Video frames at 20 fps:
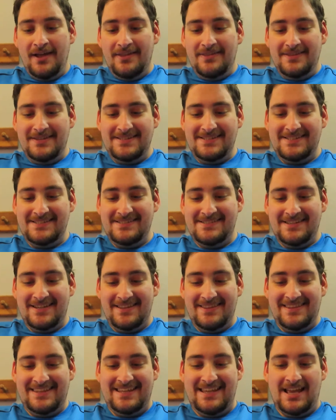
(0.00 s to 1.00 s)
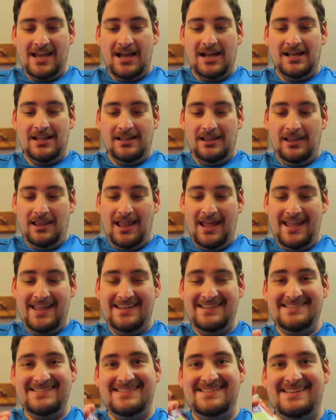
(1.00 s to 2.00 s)
This is the
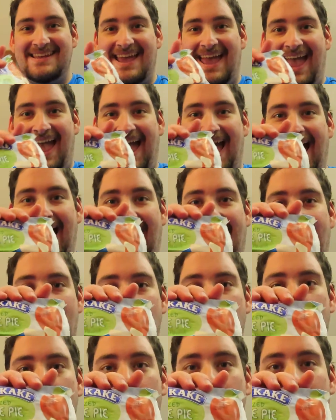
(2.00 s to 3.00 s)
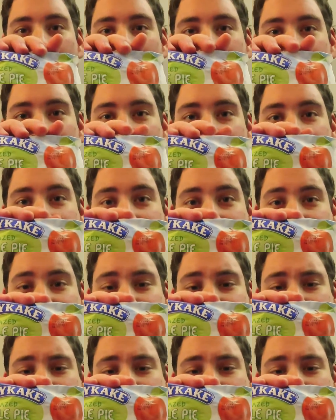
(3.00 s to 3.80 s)
Glazed Apple Pie.